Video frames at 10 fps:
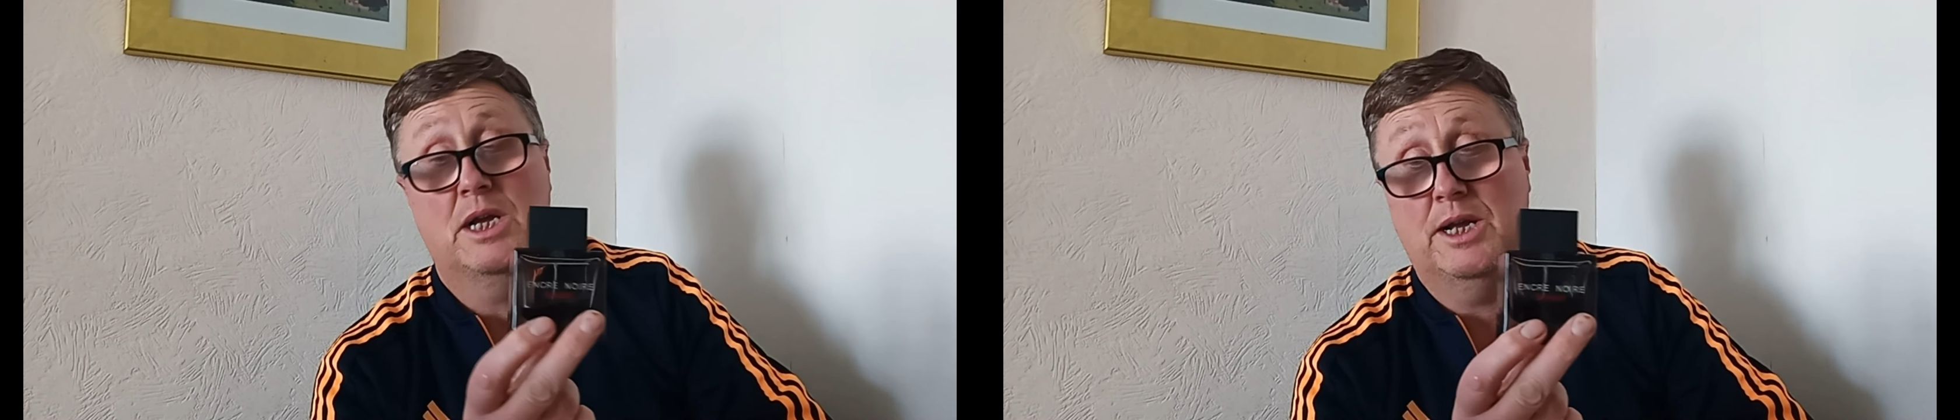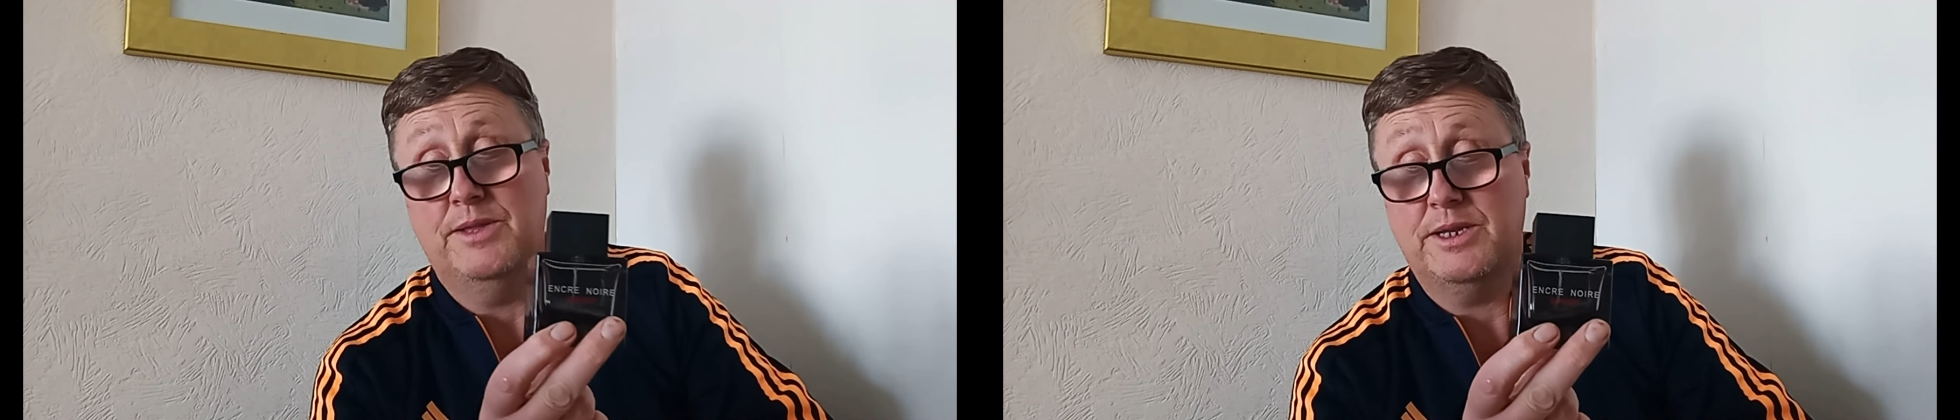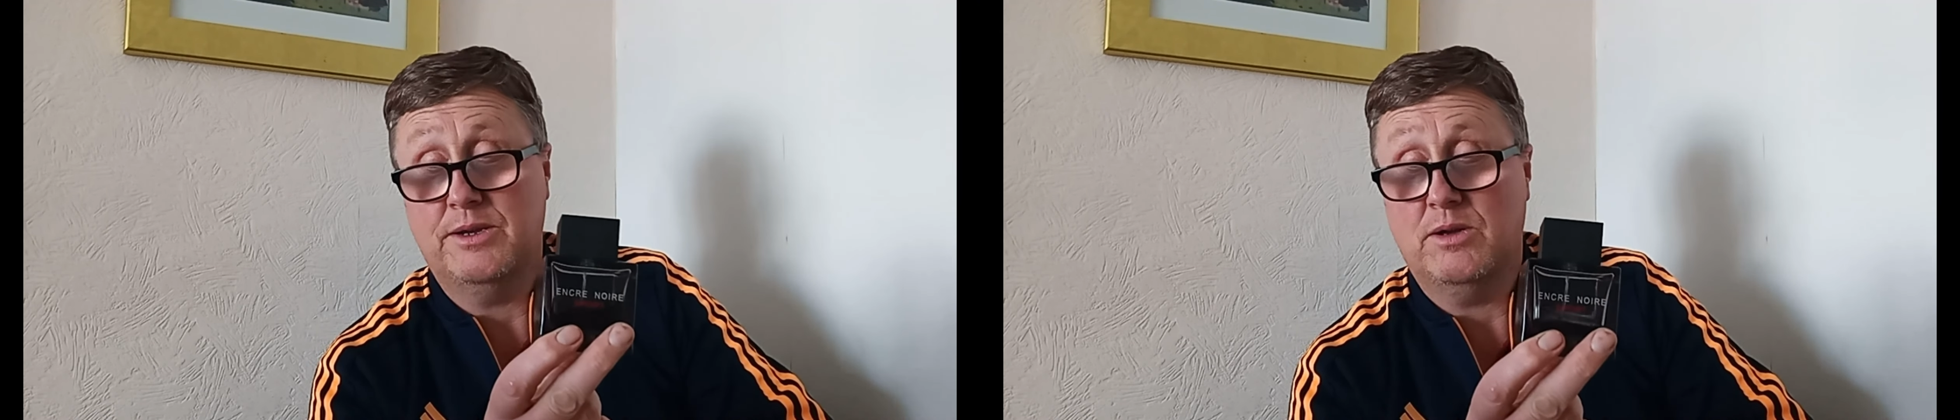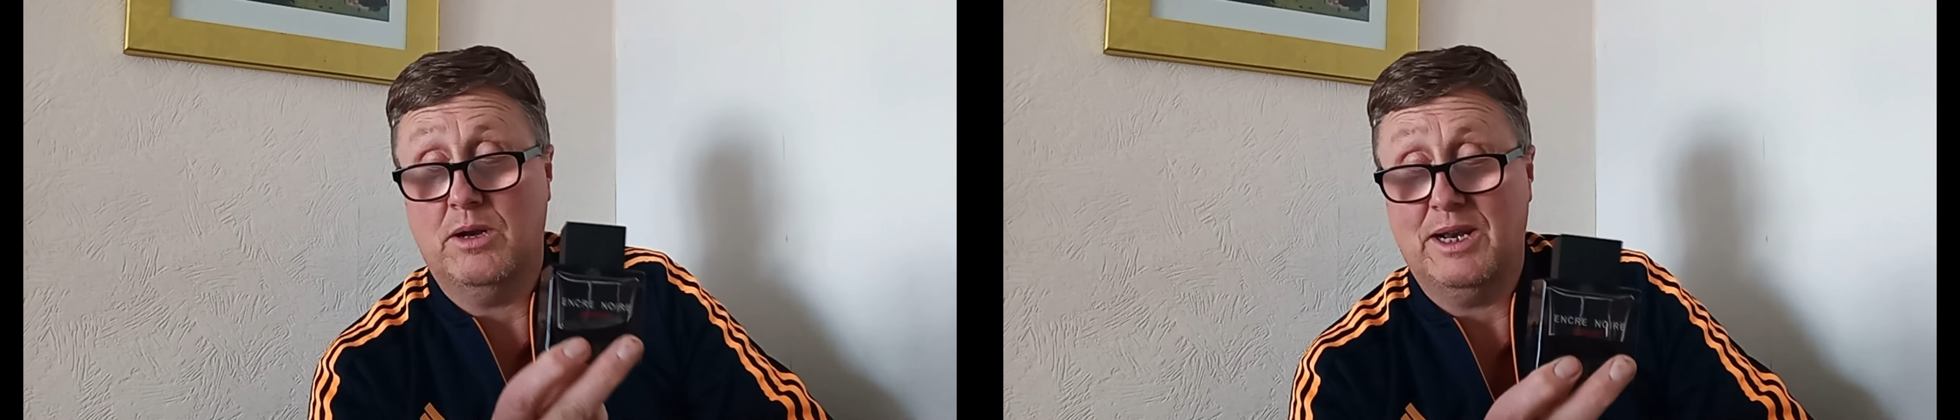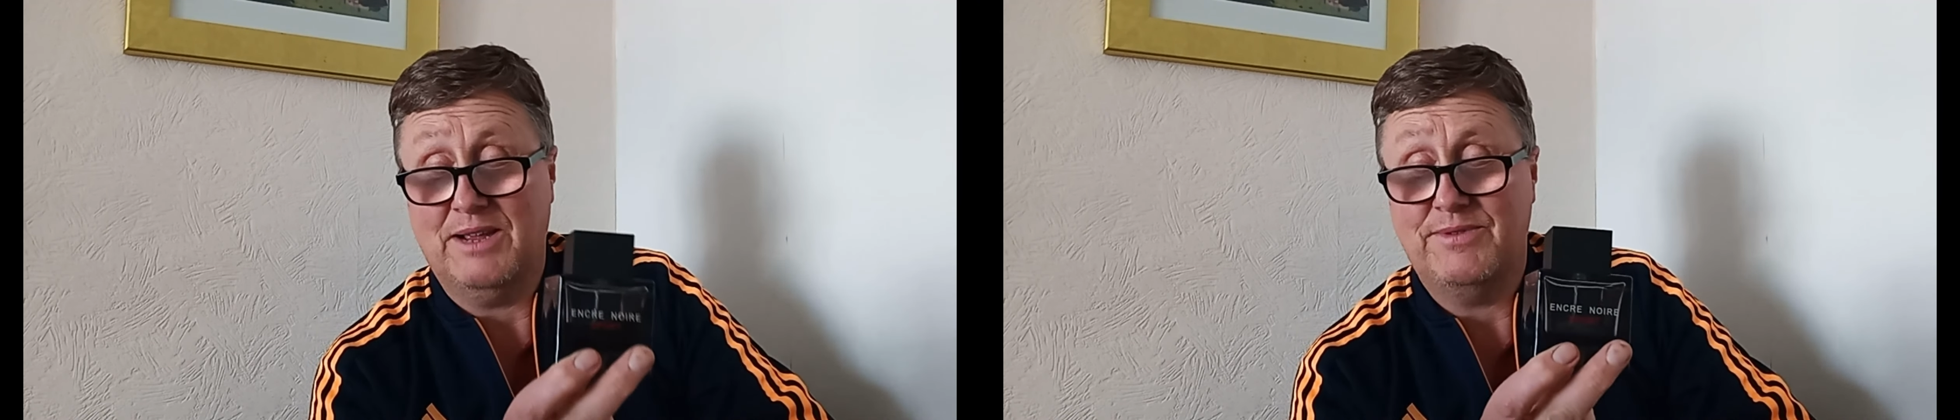and then you've
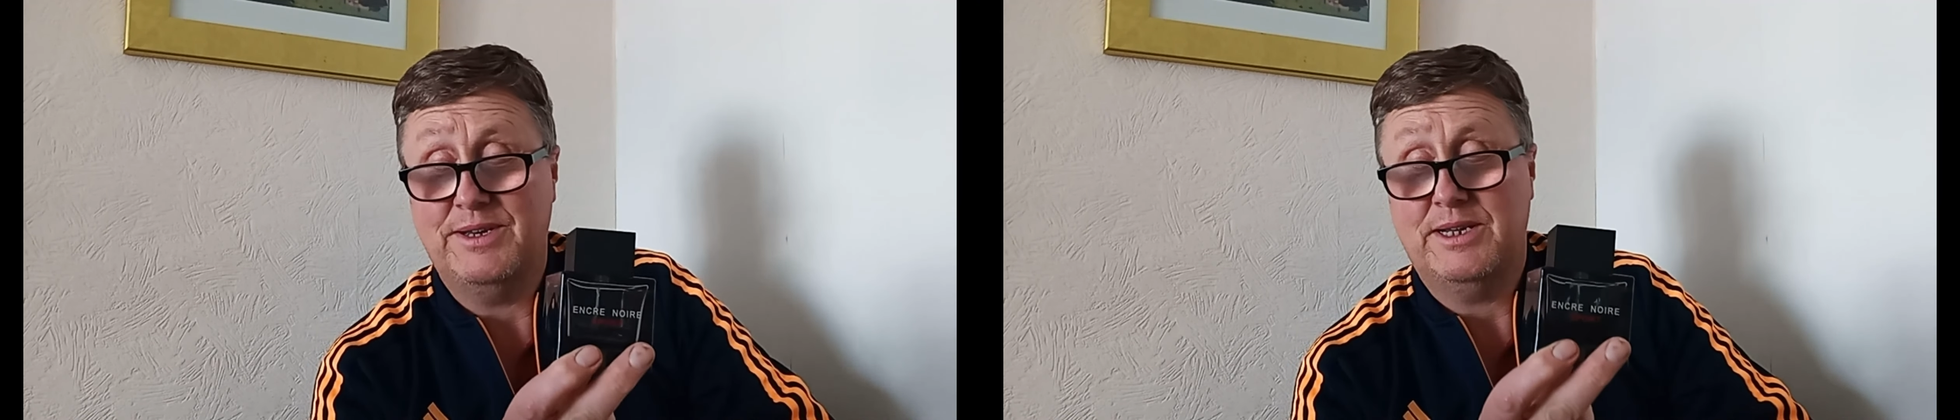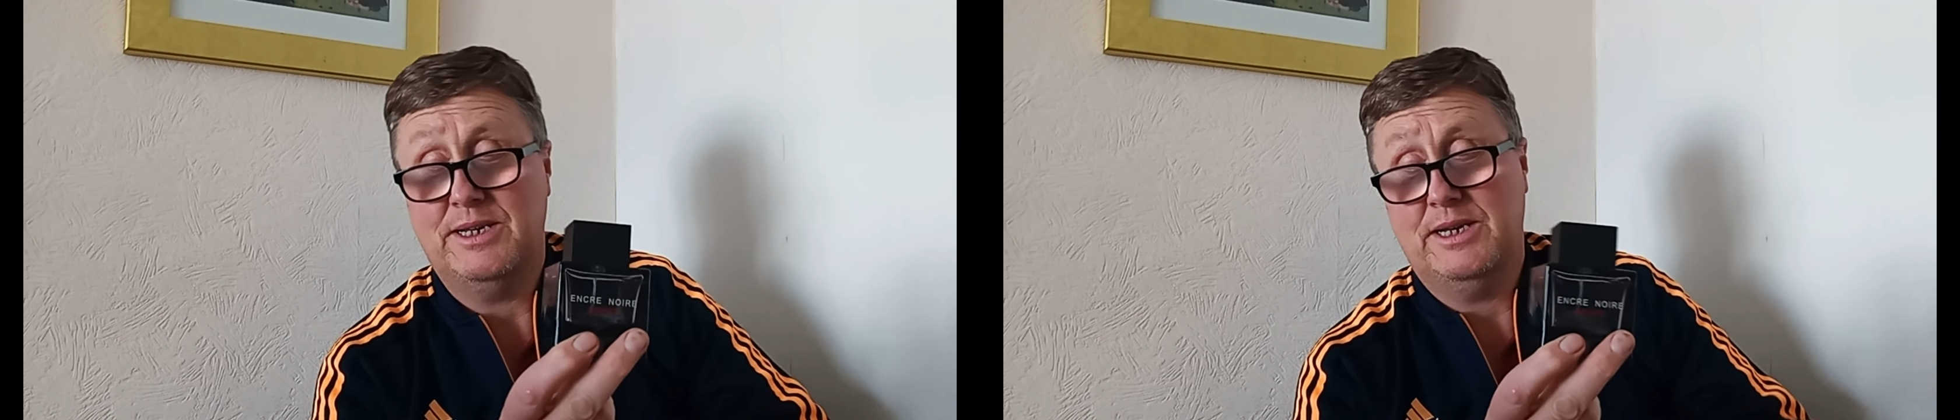got lavender.